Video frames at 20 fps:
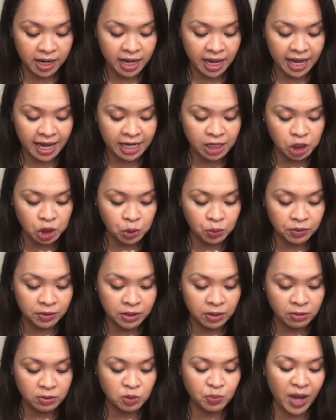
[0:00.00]
I had 2 of
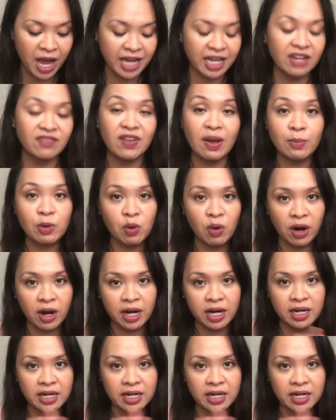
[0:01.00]
those back in February,